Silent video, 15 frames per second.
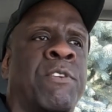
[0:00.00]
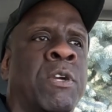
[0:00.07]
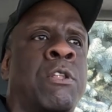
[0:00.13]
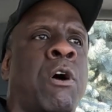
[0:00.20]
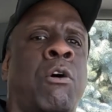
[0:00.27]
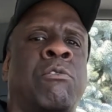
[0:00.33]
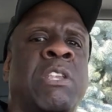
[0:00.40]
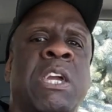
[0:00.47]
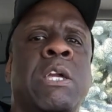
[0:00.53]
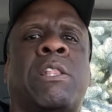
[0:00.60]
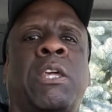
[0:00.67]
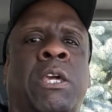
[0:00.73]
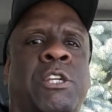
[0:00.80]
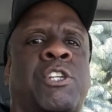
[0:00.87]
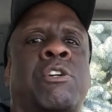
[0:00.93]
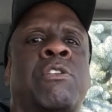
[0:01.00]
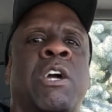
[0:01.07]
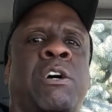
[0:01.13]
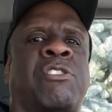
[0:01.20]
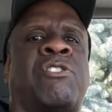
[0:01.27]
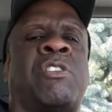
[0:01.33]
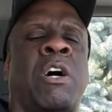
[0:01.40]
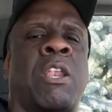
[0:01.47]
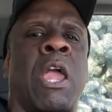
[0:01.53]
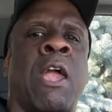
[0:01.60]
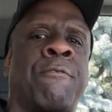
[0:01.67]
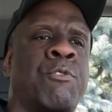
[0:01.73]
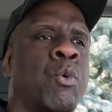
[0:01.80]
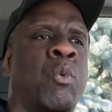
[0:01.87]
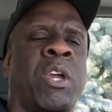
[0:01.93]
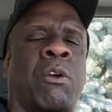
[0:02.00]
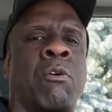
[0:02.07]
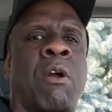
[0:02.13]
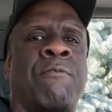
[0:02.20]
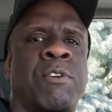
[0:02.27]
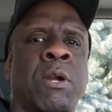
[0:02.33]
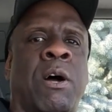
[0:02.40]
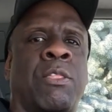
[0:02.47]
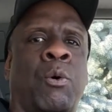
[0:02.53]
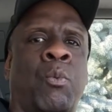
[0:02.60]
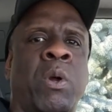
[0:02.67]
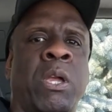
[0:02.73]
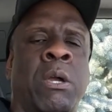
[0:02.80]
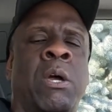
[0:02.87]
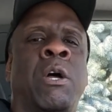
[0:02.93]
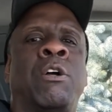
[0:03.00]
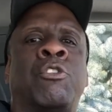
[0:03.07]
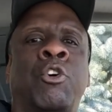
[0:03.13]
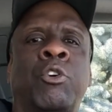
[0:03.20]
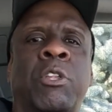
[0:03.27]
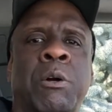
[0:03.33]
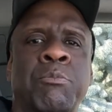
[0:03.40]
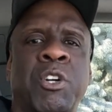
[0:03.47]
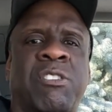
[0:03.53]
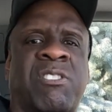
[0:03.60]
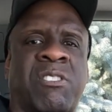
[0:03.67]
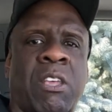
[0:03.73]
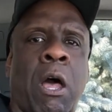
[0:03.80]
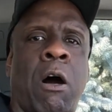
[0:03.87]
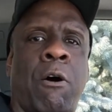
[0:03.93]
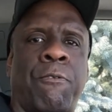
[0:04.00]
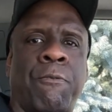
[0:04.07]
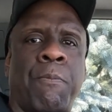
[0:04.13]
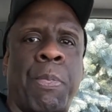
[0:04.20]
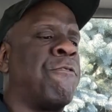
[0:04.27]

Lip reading: You don't need to get your nails done every week or every other week. Do them yourself.